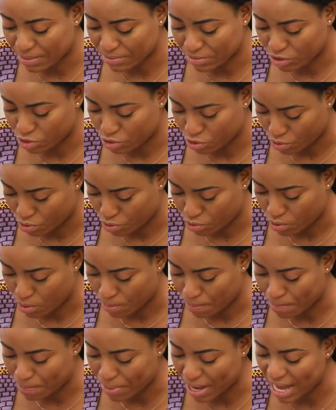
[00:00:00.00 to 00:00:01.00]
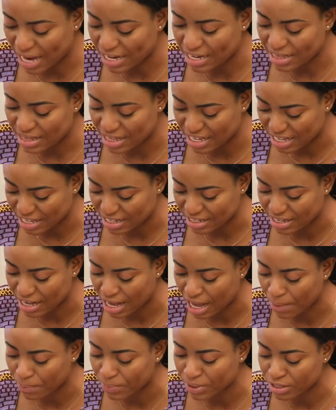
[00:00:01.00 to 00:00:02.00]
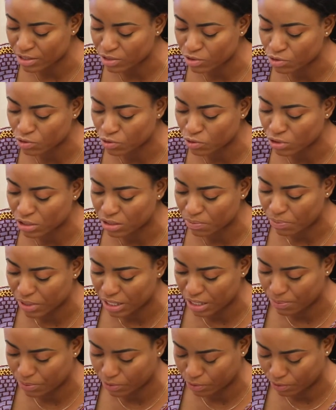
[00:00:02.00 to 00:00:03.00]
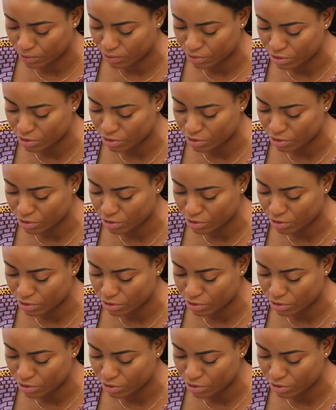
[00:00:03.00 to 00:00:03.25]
though, bad things happen to good people.